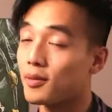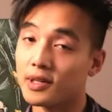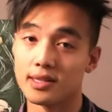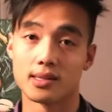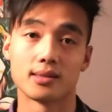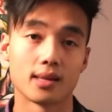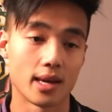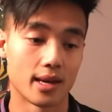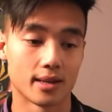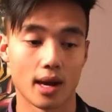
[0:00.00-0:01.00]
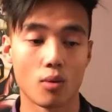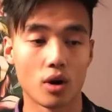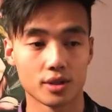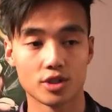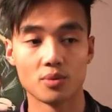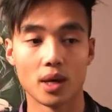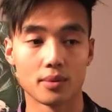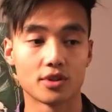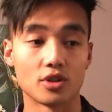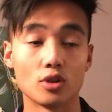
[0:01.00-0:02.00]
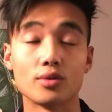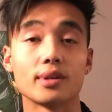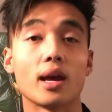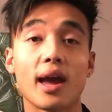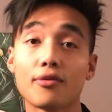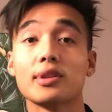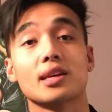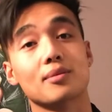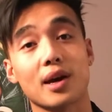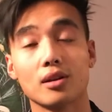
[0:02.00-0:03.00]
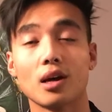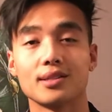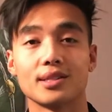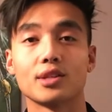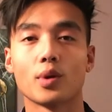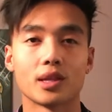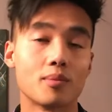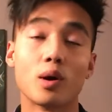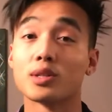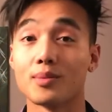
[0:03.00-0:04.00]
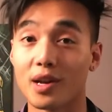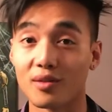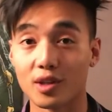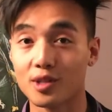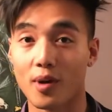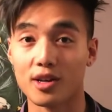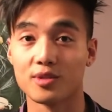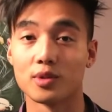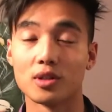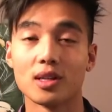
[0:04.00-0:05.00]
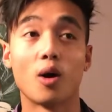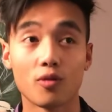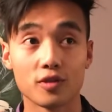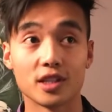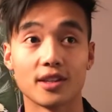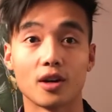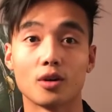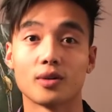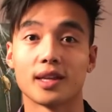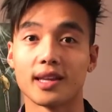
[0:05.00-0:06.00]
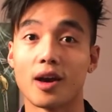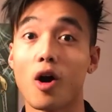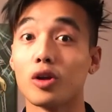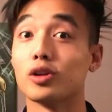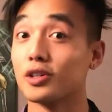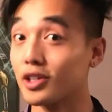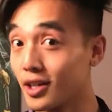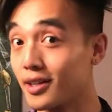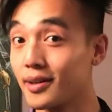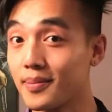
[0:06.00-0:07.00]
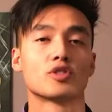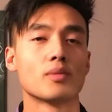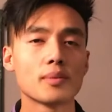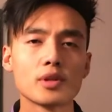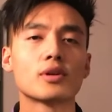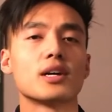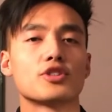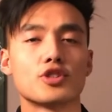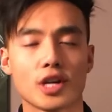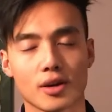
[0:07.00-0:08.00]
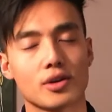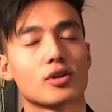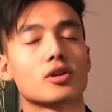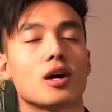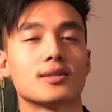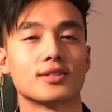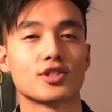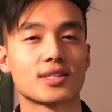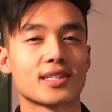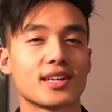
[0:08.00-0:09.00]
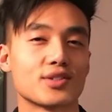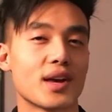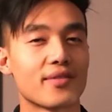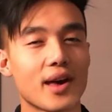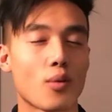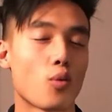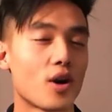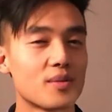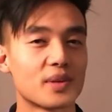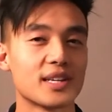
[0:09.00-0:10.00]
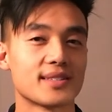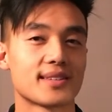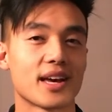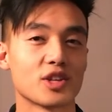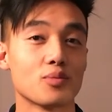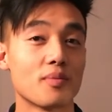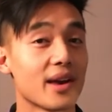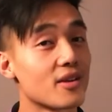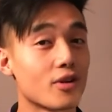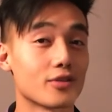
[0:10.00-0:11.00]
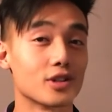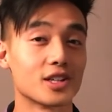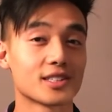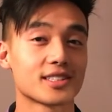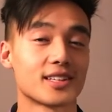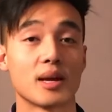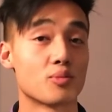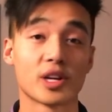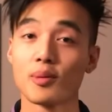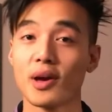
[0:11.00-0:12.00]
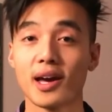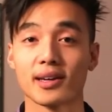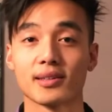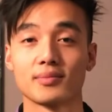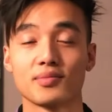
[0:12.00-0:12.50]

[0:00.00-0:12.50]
my pieces and I want to be able to use everything in my closet to create the most amount of looks possible. Hopefully though, that they all look good. So maybe you guys should check out your closet just in case you have that one piece that you may have overlooked and bring it back.